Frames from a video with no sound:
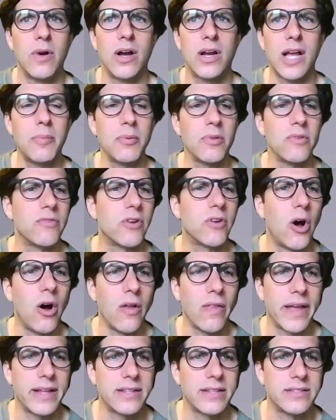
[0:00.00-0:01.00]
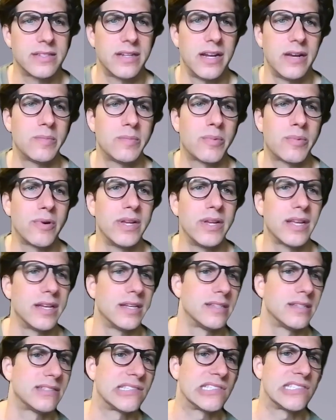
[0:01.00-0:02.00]
A couple of call outs that I would
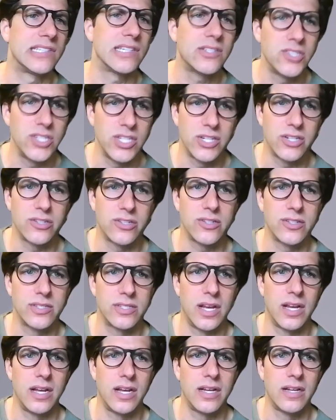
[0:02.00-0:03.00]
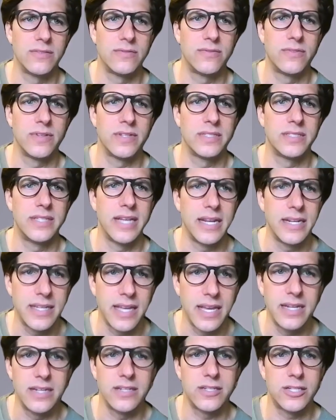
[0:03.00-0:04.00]
bring is 6 years of
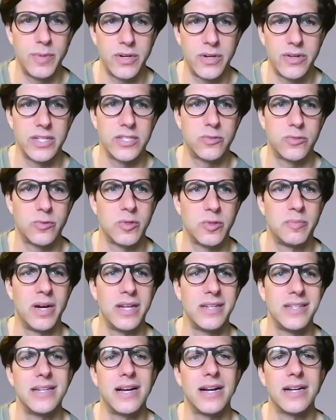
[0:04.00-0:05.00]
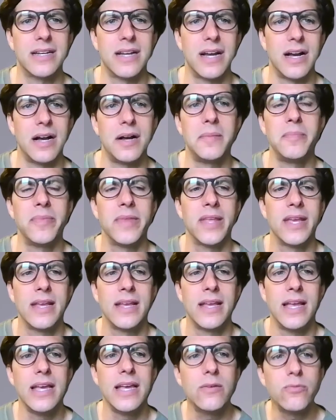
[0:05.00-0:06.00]
dedicated experience with
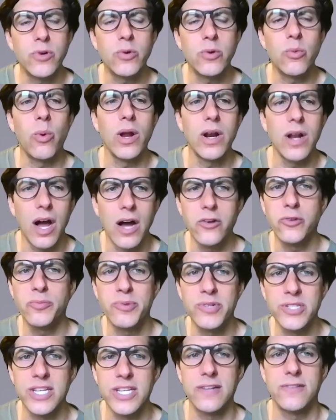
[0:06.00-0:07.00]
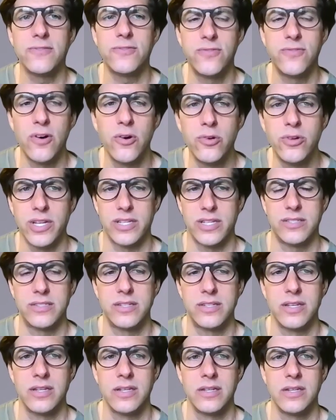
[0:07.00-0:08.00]
Monday.com, and we're 100%
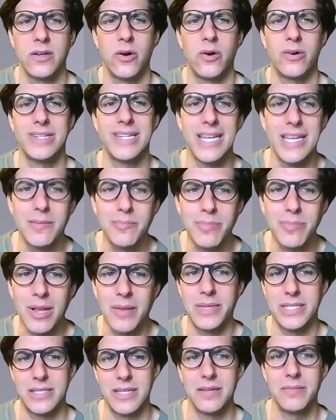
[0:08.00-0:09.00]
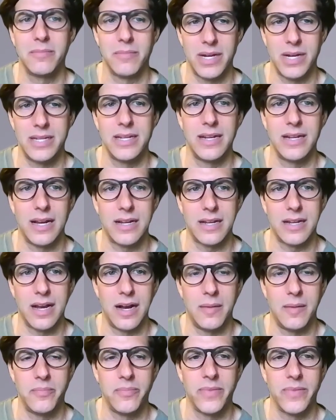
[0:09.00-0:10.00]
focused on implementing
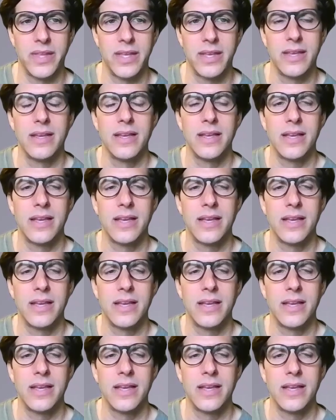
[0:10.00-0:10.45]
Monday.com.